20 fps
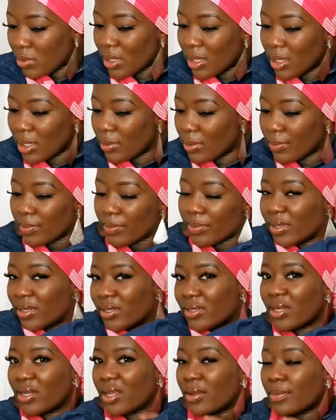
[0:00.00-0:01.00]
and
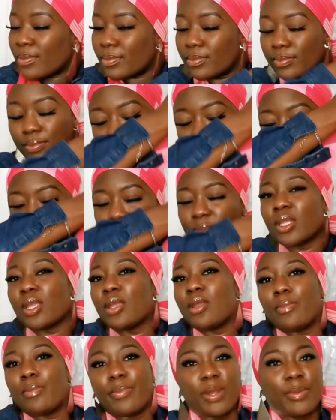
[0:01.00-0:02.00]
bring them.
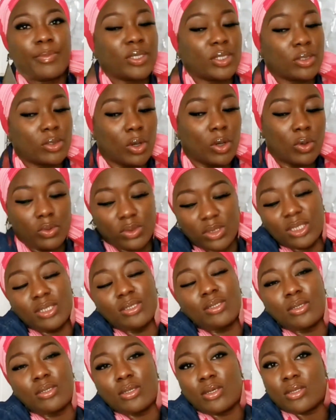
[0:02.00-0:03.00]
Remember, you're
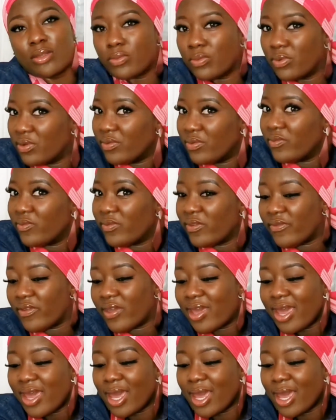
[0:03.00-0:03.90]
holding the other one with your